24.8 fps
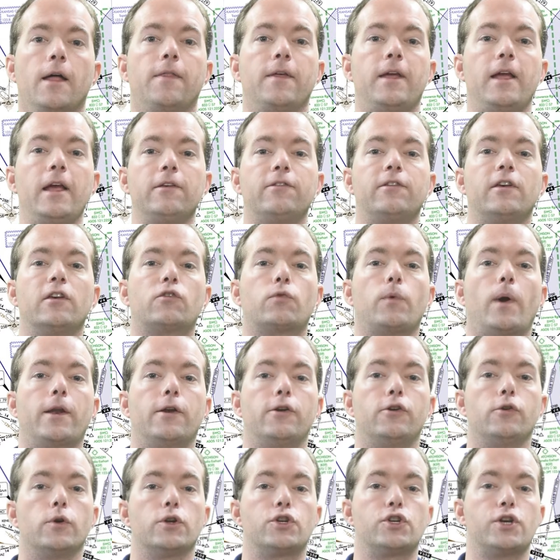The easiest way
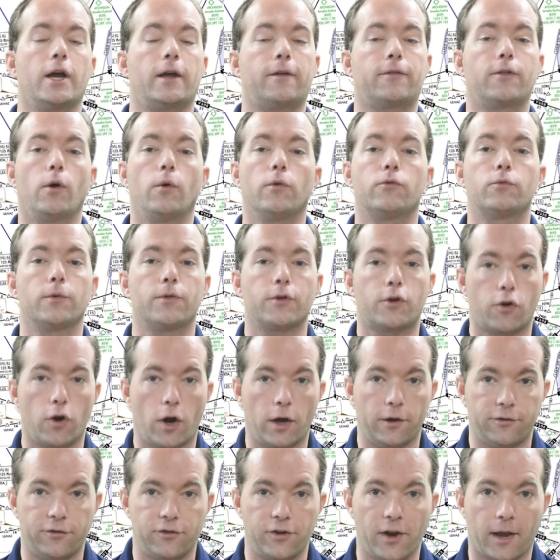to do a check, though, is with a
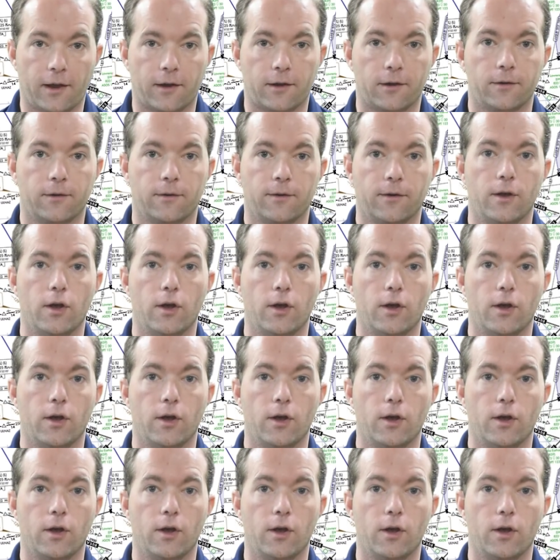cross check.